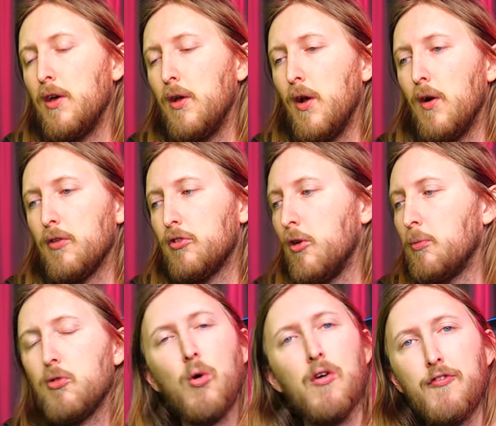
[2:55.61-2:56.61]
you know,
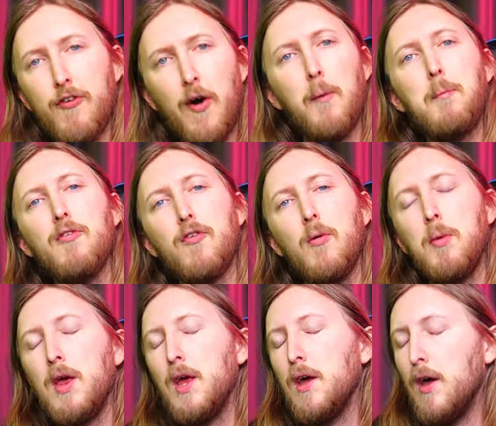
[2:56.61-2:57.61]
some sort of therapy for
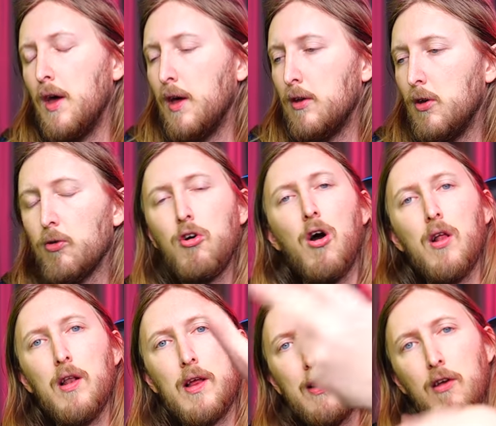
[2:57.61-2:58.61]
me, you know,
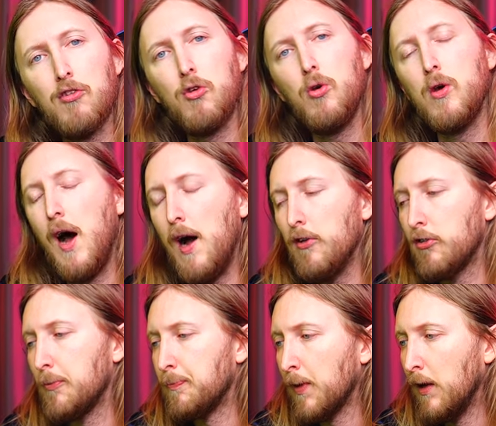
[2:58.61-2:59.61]
talking like this to you guys.